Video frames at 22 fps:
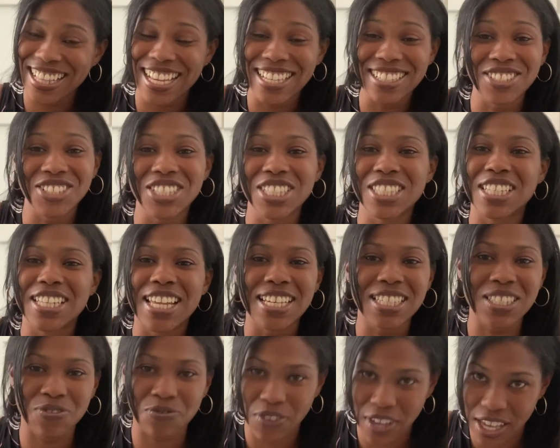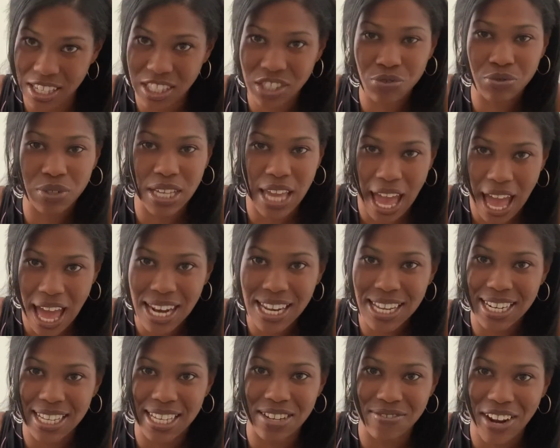Let's face
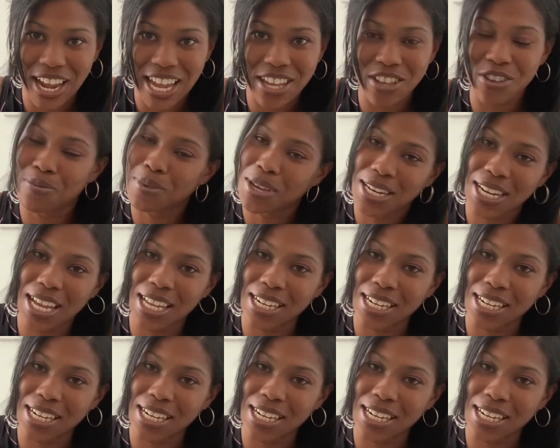reality, right? You may not